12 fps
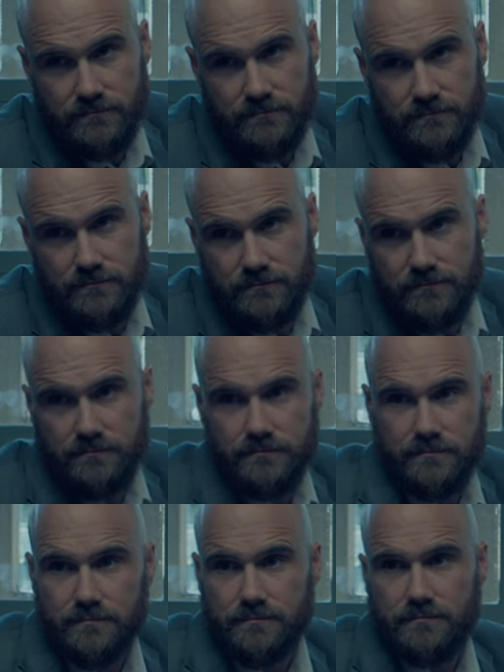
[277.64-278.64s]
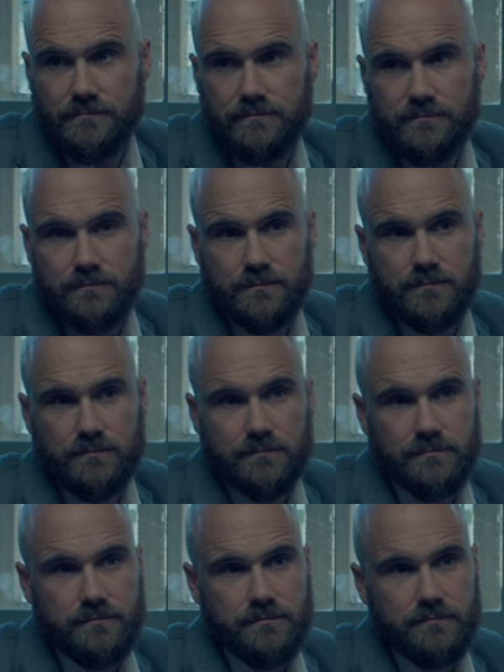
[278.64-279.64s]

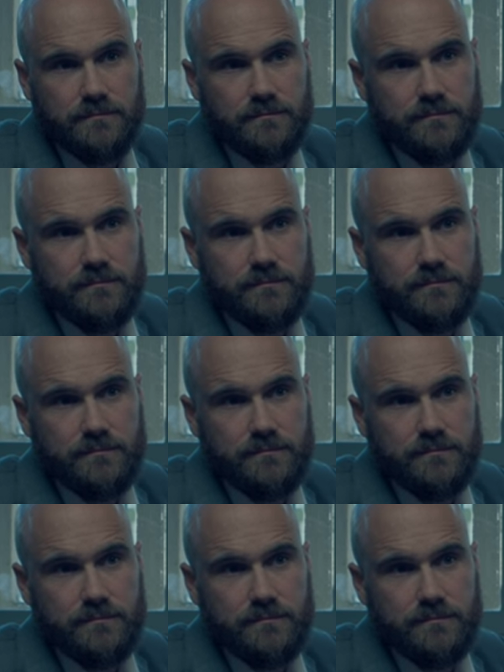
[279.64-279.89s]
The person shown says nothing.